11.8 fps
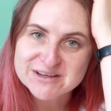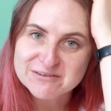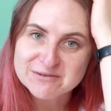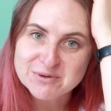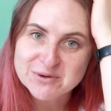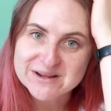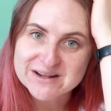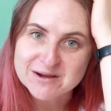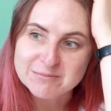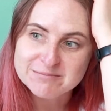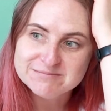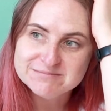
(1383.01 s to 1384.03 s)
self-employed
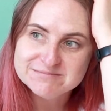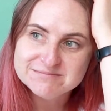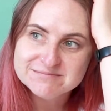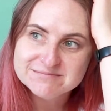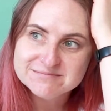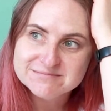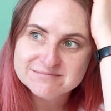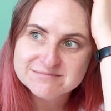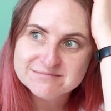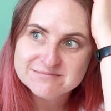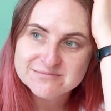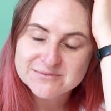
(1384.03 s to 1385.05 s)
club,
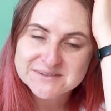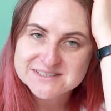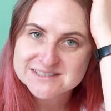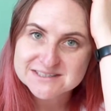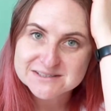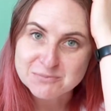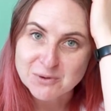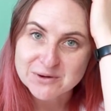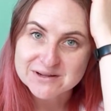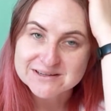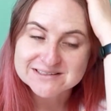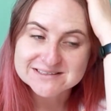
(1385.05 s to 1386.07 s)
which is just
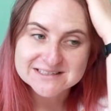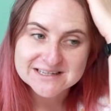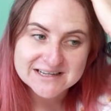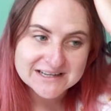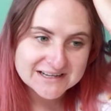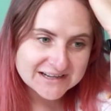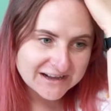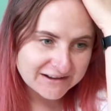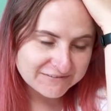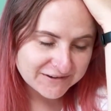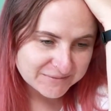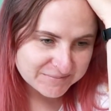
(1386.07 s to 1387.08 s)
bonkers. I
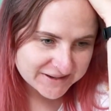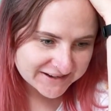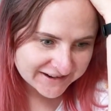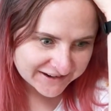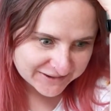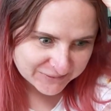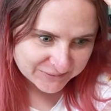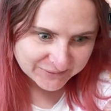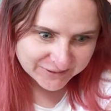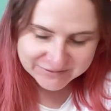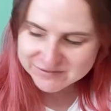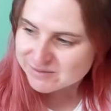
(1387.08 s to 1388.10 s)
felt a bit like
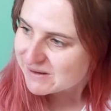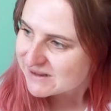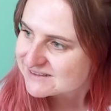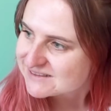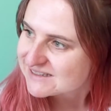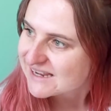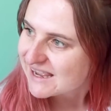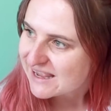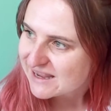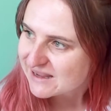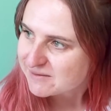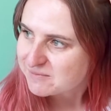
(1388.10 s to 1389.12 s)
all over the place
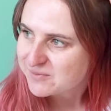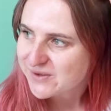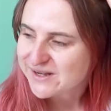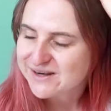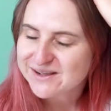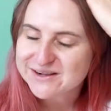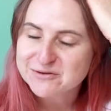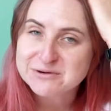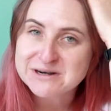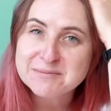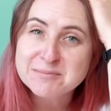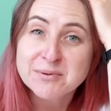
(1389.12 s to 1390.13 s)
today, but in like a
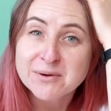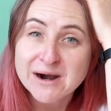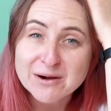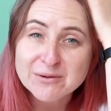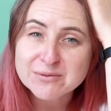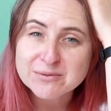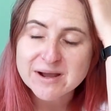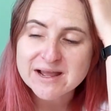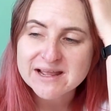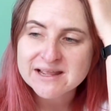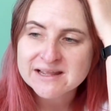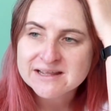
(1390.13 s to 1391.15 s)
really proud
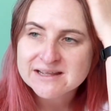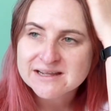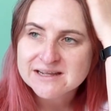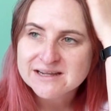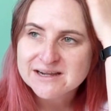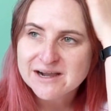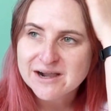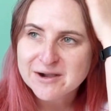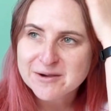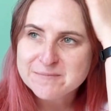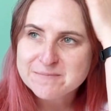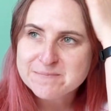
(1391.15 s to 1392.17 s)
way.
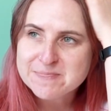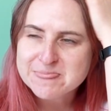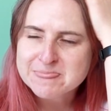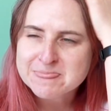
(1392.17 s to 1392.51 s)
Randomly